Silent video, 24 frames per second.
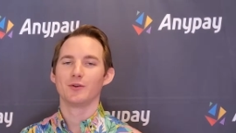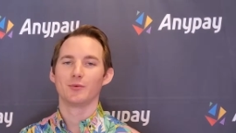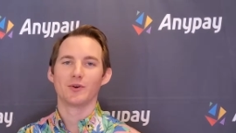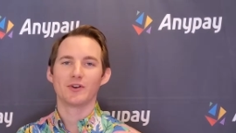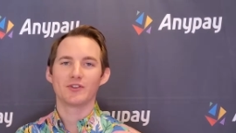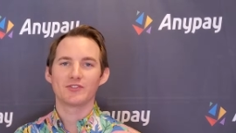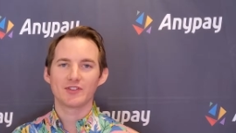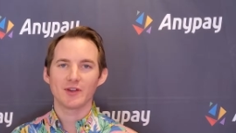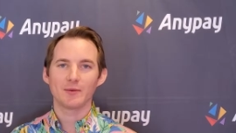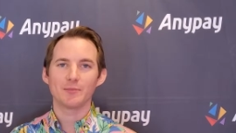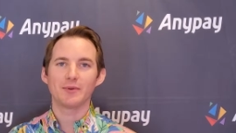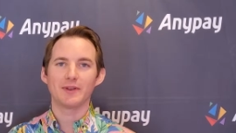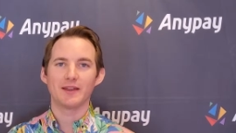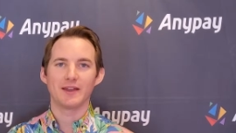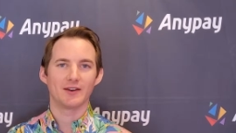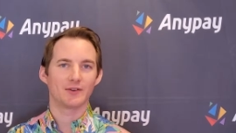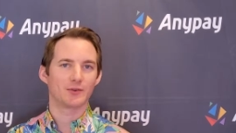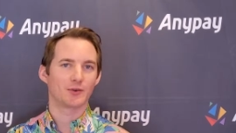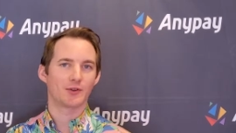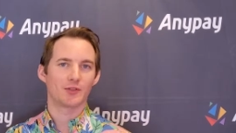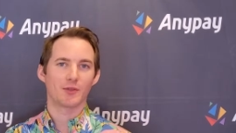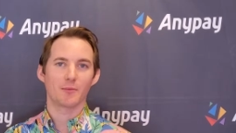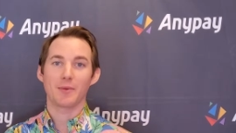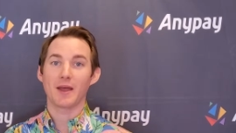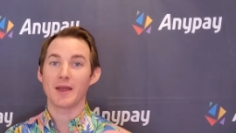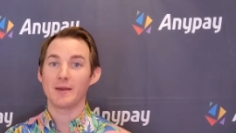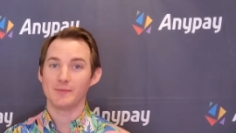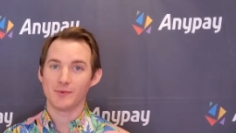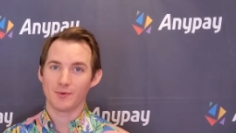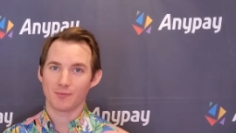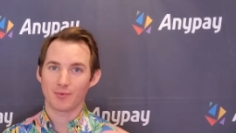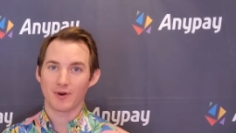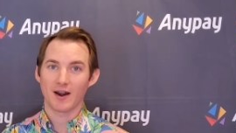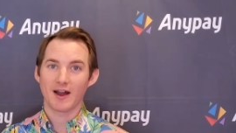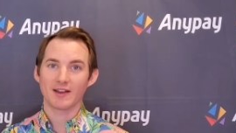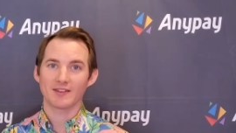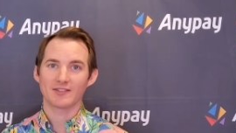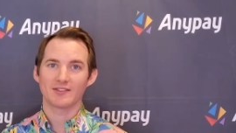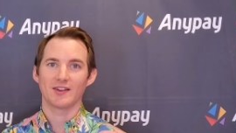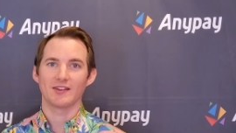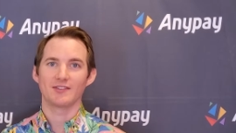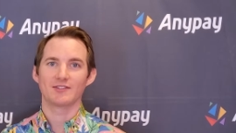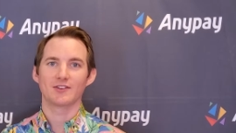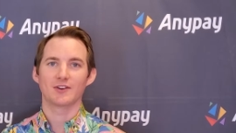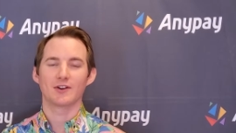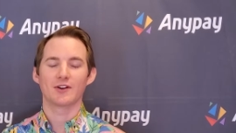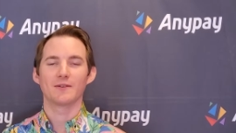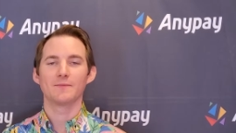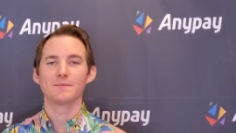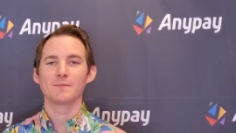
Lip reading: recipient or the payment processor.